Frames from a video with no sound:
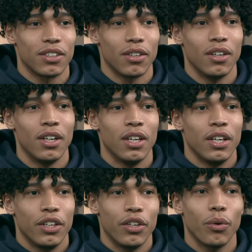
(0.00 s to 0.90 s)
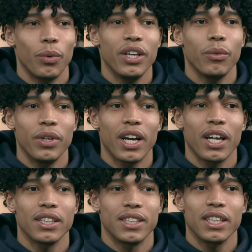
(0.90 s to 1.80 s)
So, you know, we
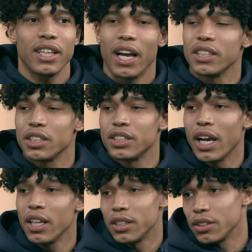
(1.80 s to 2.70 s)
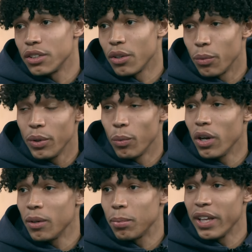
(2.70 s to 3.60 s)
kind of take that as a challenge. You know, we
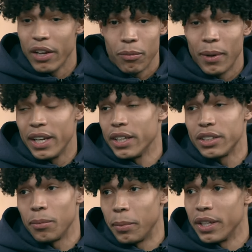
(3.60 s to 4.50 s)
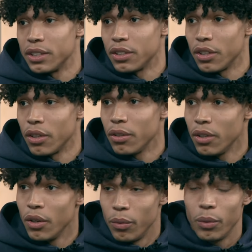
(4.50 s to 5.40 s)
want to play everybody at their best. You know,
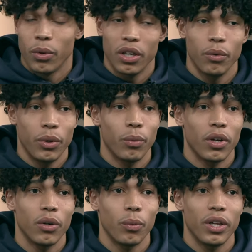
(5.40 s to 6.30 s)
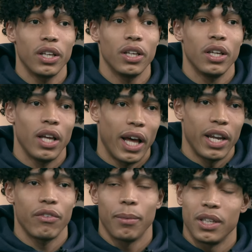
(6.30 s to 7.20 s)
we want to win at
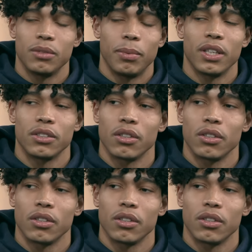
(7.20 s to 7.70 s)
everybody's best.